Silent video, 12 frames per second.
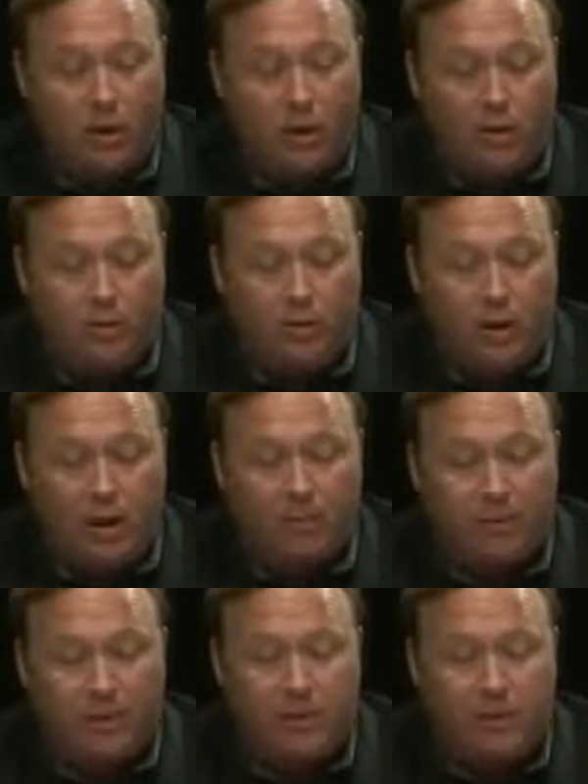also
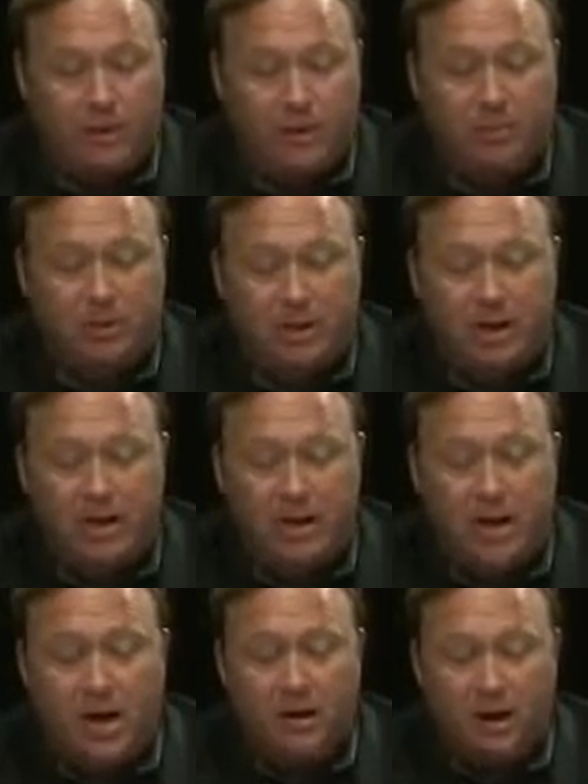
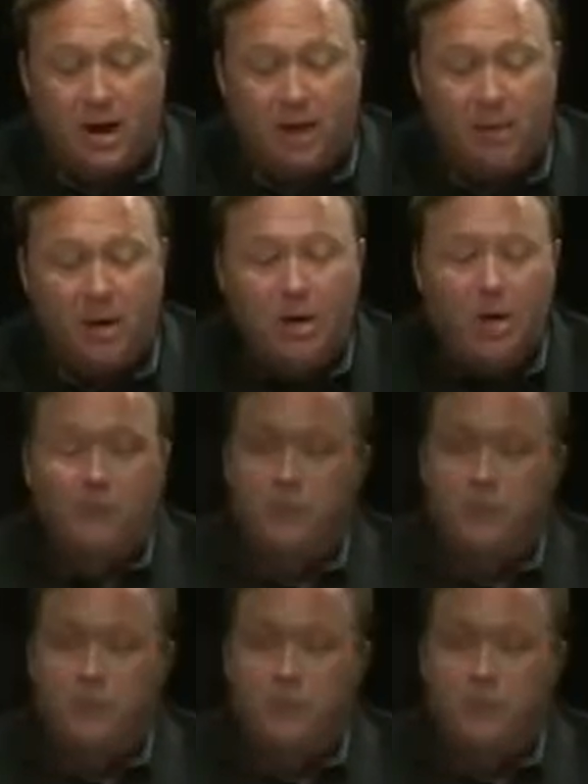operationsleepinggiant.com.